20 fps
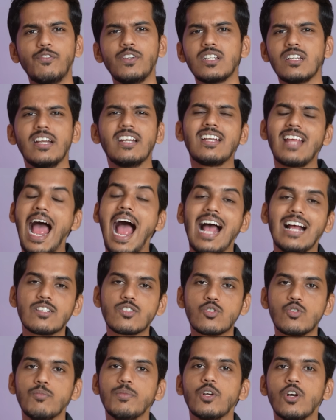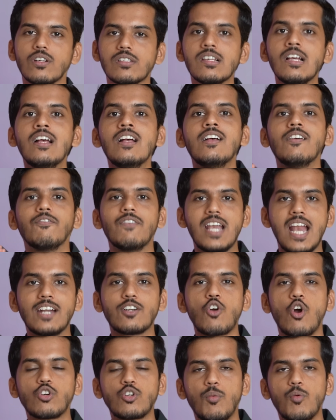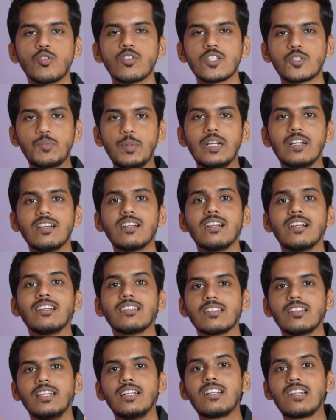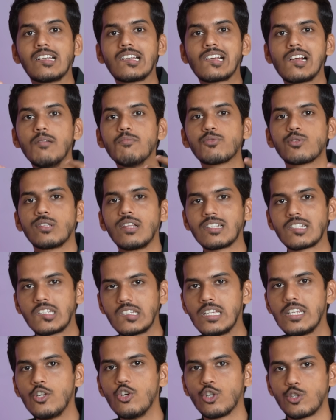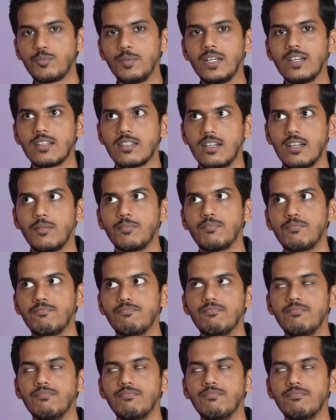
It has to, because when I talked about the speaker, it comes with a stereo speaker setup.